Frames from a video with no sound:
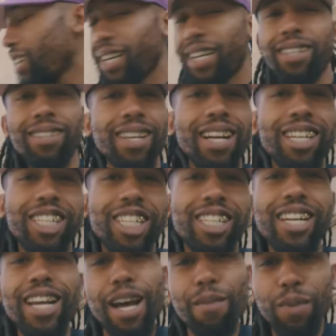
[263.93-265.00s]
is that I should
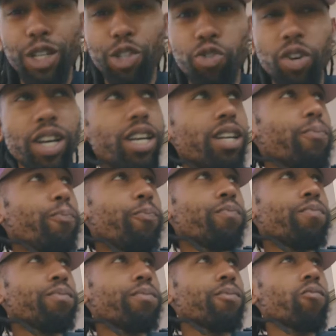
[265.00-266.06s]
not be drinking
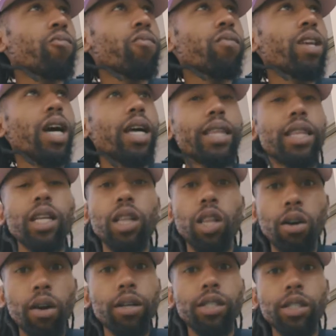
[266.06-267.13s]
the
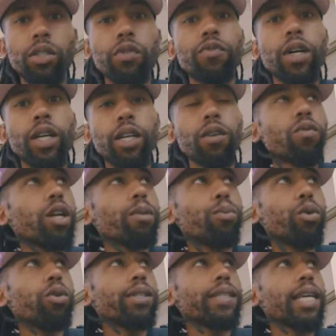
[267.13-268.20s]
largest fucking Red
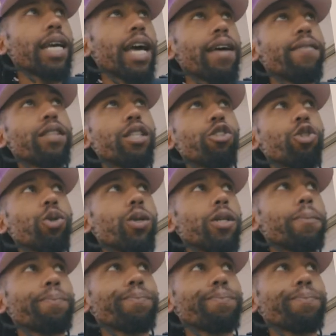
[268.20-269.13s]
Bulls they have in the store.